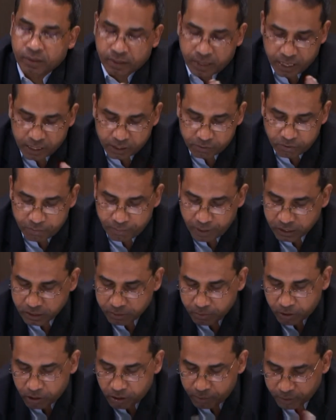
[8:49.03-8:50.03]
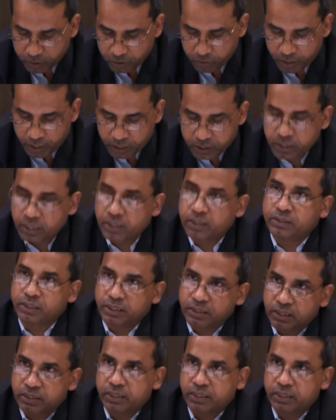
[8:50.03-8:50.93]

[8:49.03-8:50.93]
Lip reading: kind of a mixed model of education, since